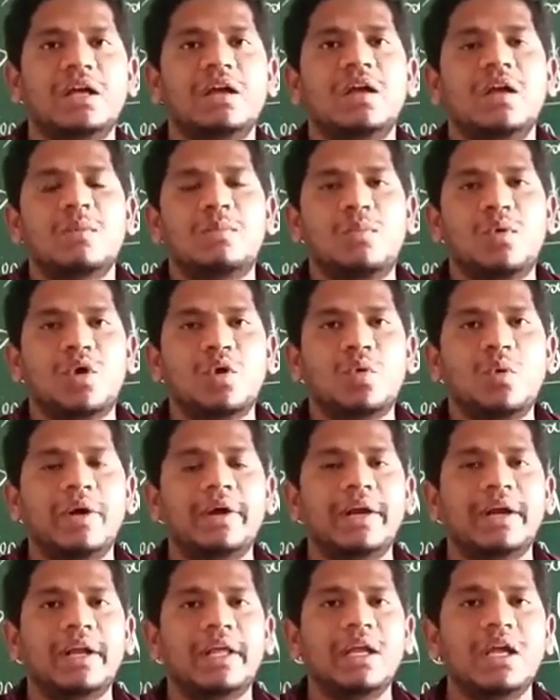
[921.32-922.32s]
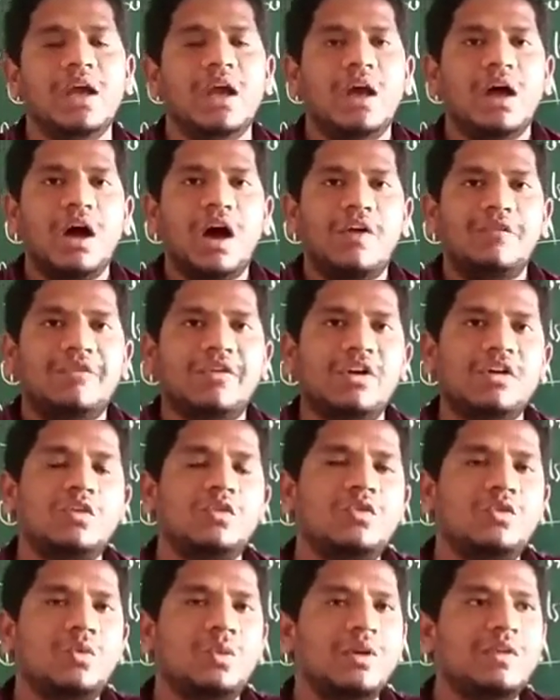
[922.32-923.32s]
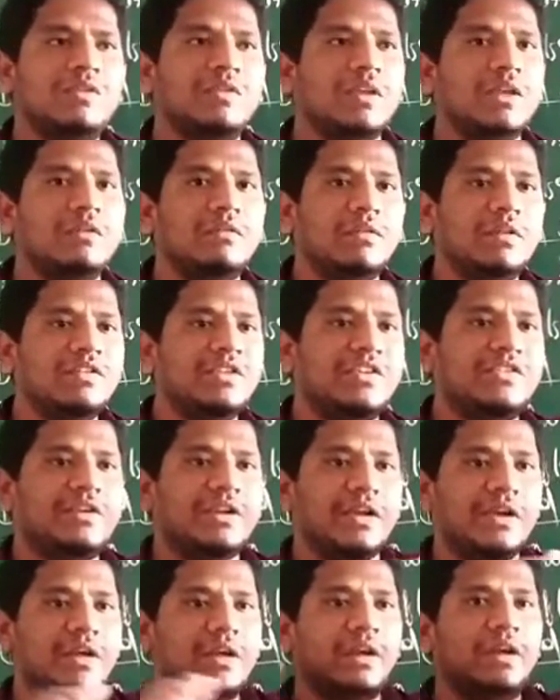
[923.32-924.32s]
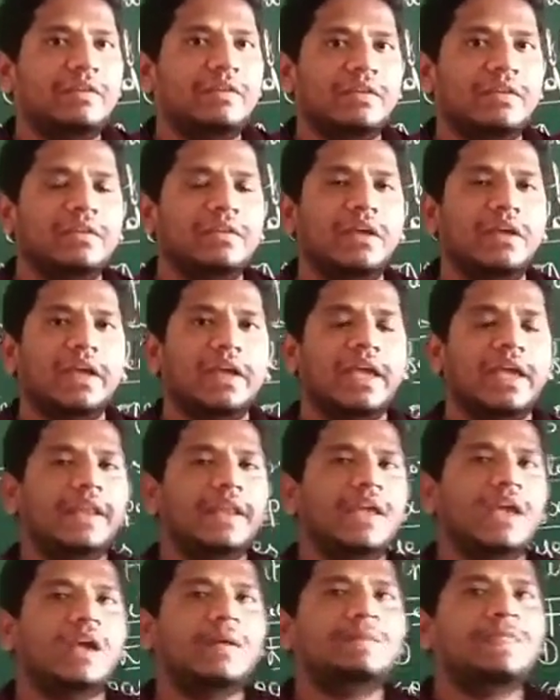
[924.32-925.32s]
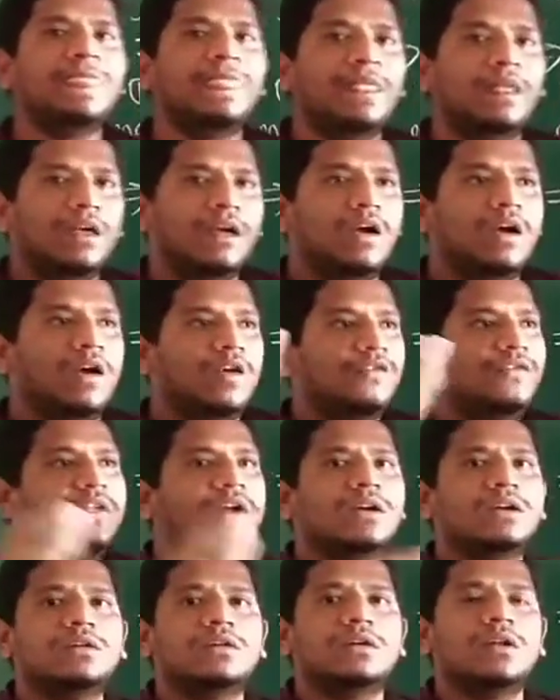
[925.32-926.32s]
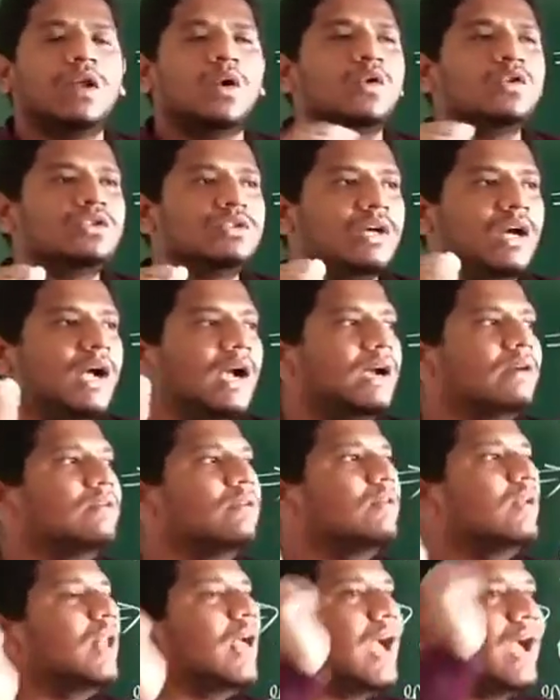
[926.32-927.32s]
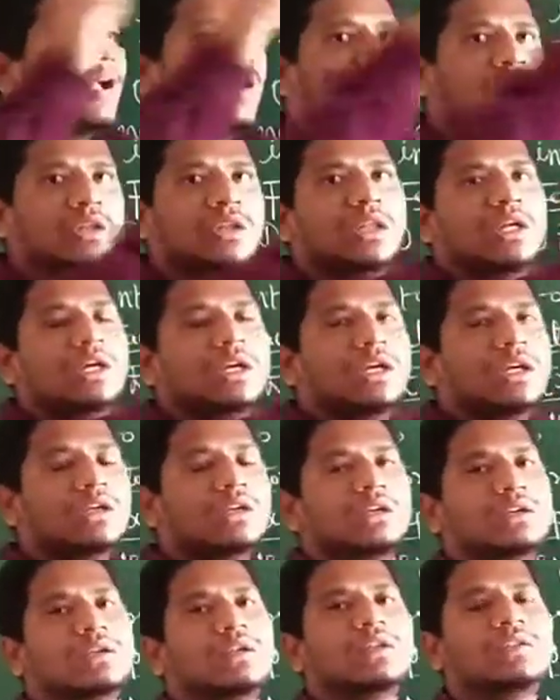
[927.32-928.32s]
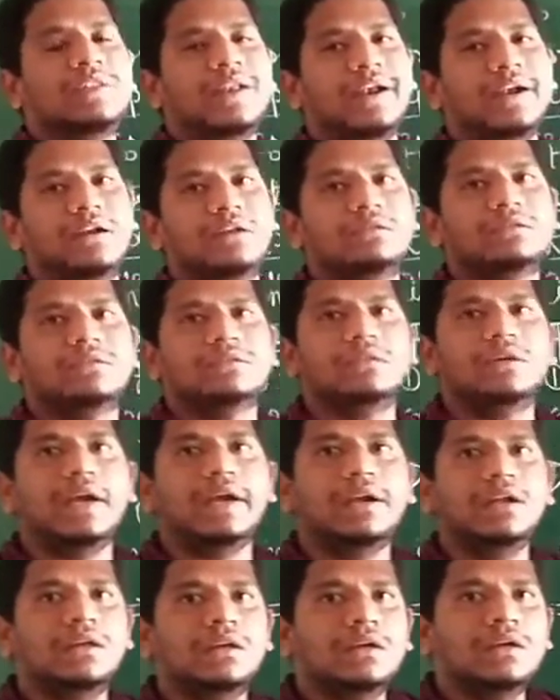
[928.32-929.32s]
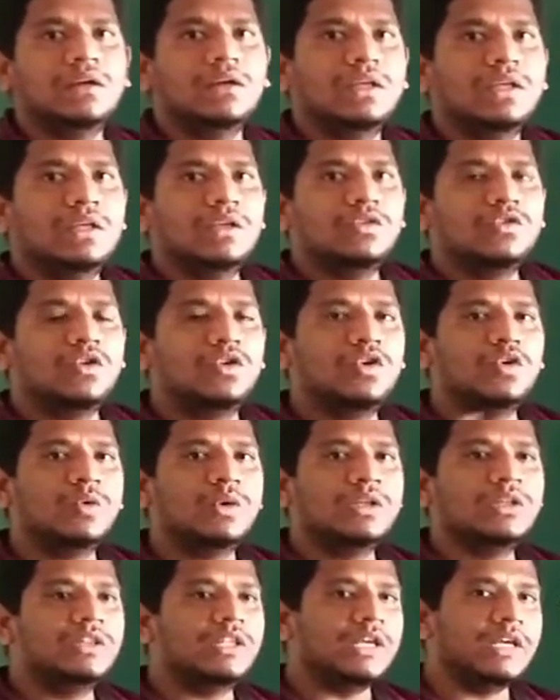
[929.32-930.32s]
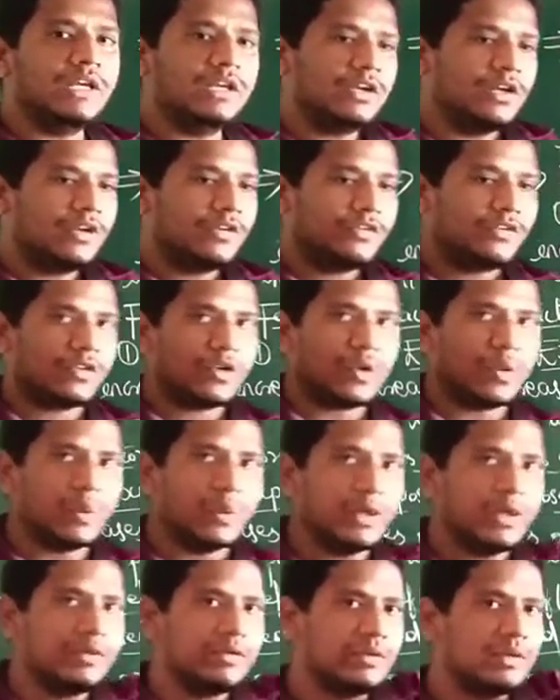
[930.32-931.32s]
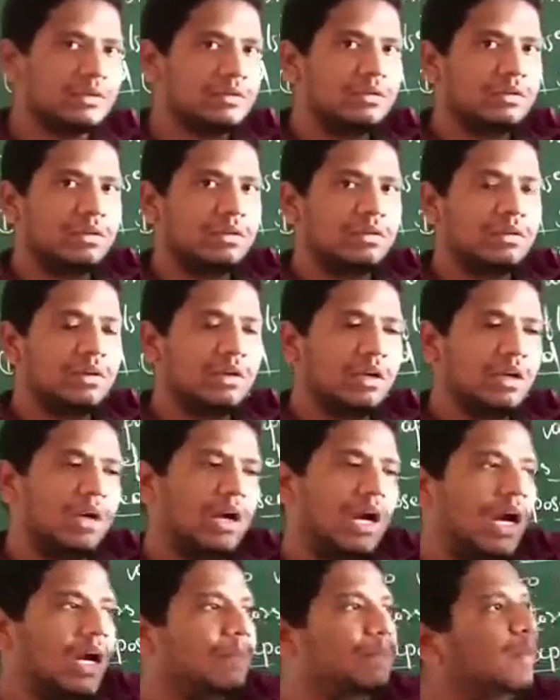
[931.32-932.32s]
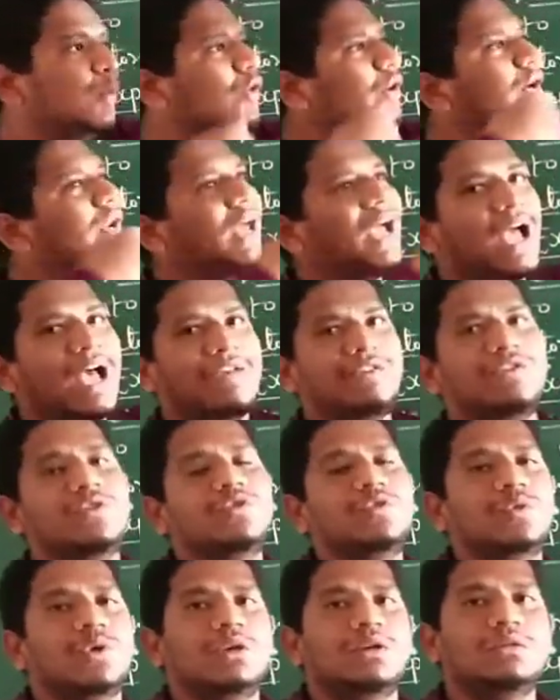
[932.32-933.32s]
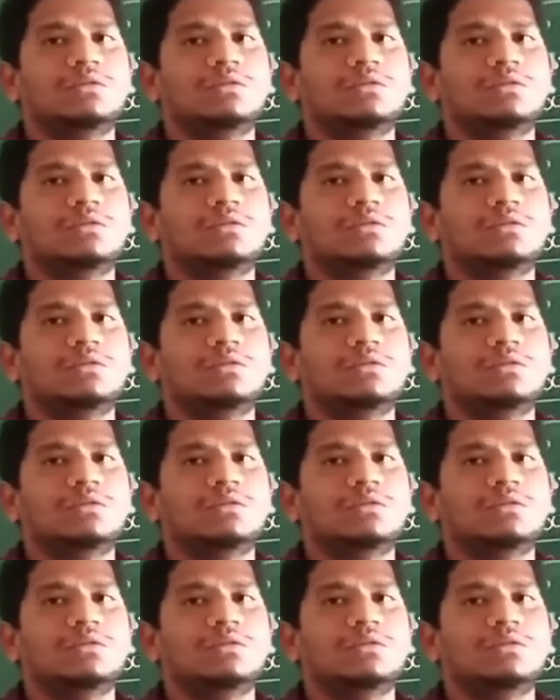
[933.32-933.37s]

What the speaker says: more quantity. After squeezing, you just increase in the area of that cloth and you will hang on the thread. Right. So do one thing, squeeze and put it as usual.